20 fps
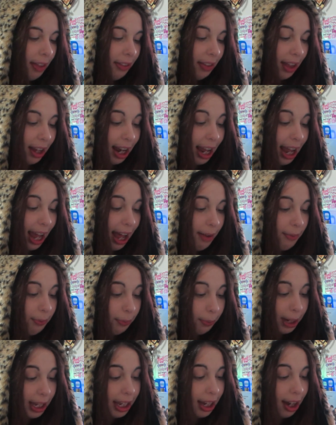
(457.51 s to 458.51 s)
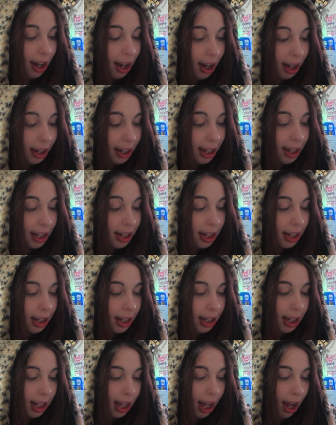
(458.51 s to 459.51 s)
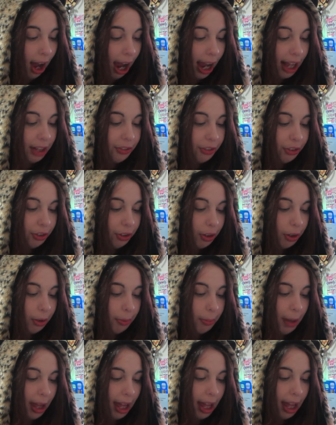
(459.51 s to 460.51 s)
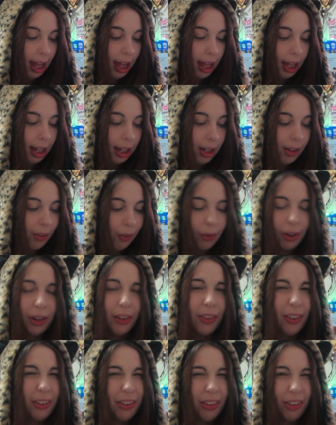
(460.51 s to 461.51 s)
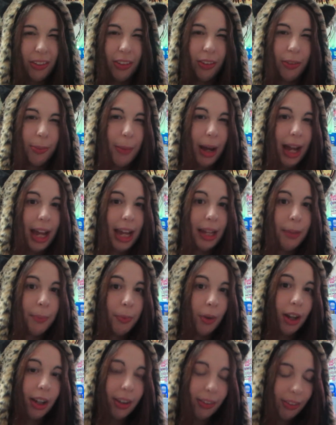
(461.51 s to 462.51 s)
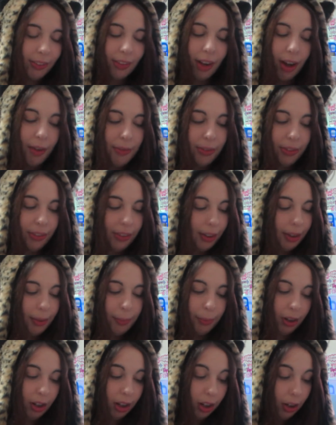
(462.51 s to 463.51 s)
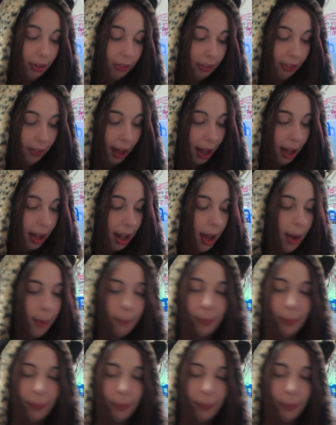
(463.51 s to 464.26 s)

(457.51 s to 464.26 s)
Then I have We Heart It, iTube, and all yours is just my work stuff, so I'm not going to go into that.